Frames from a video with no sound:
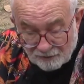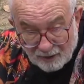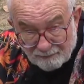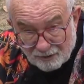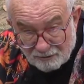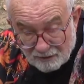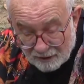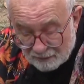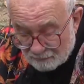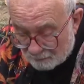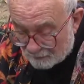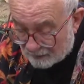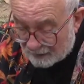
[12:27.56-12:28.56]
you have to shake
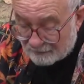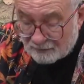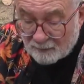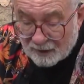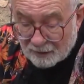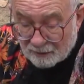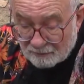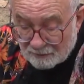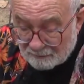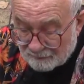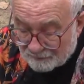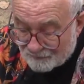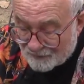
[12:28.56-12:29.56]
them to get them out.
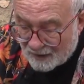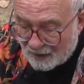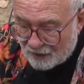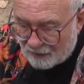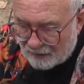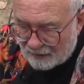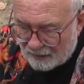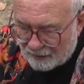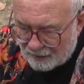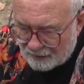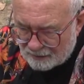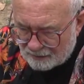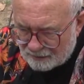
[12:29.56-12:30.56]
There
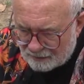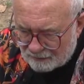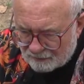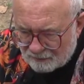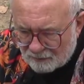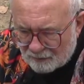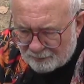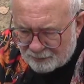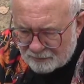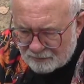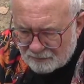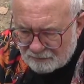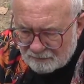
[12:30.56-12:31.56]
you go. Whoops.
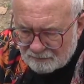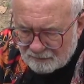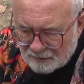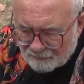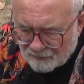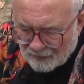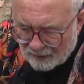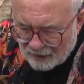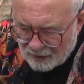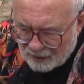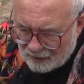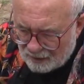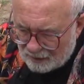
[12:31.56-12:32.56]

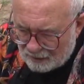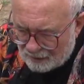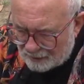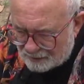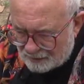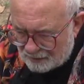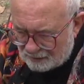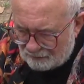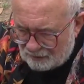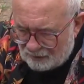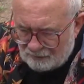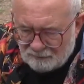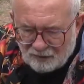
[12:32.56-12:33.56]
Let's go.
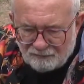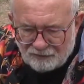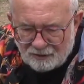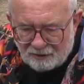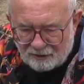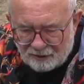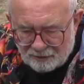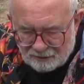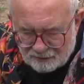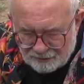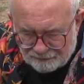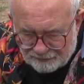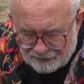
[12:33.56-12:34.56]
Oh, sorry, I'll
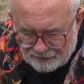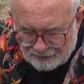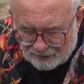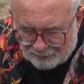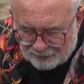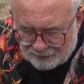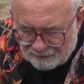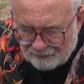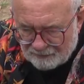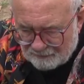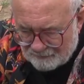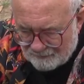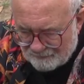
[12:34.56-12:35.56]
lift this up
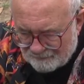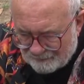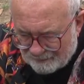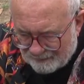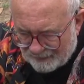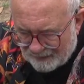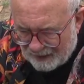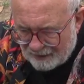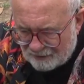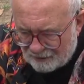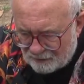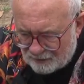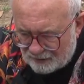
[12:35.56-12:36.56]
out
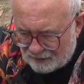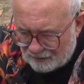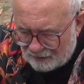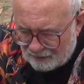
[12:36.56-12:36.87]
of the way